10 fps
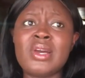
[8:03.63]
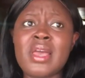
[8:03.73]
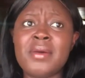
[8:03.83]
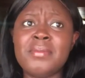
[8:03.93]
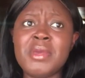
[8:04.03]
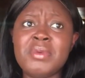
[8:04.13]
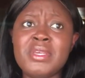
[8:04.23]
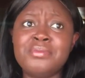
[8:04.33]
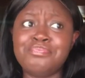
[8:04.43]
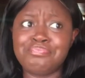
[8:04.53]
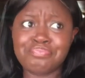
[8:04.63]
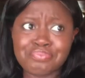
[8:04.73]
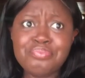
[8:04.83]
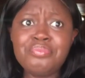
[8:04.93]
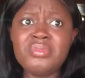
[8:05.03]
maybe
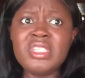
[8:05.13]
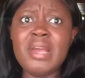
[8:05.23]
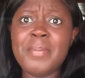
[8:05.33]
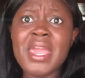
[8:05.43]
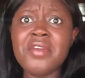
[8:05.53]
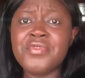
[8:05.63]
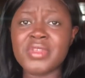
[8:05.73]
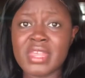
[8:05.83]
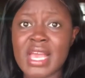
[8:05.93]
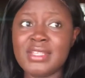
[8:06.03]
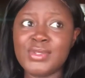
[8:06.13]
pay for that.